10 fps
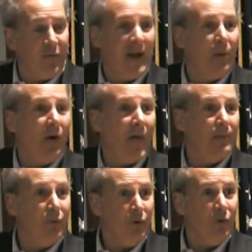fed them all
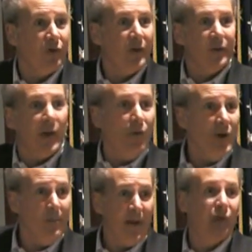that booze, they
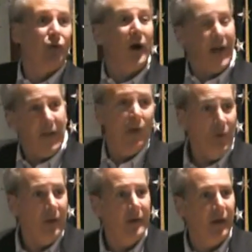wouldn't have been drunk and they
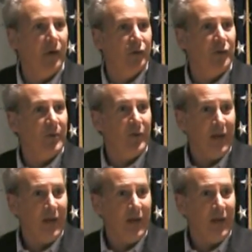wouldn't have done those stupid